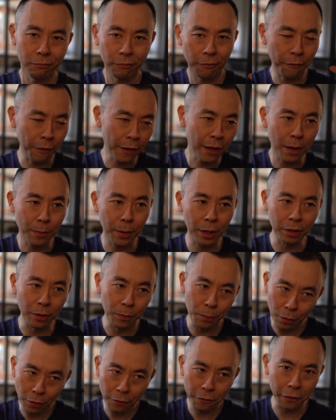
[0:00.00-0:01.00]
think about the
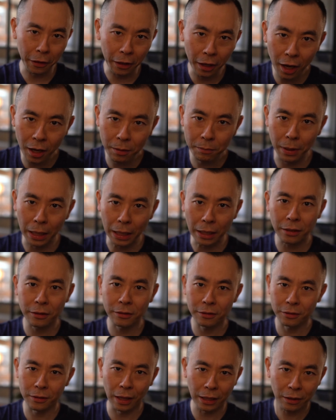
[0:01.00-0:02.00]
perfect comeback
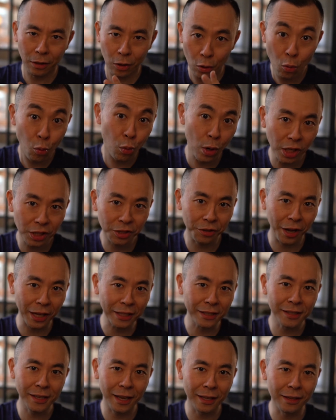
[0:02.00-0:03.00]
that you wish you
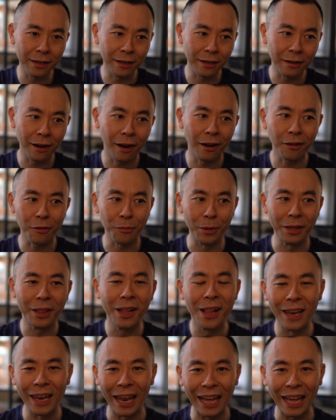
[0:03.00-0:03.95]
had said in an argument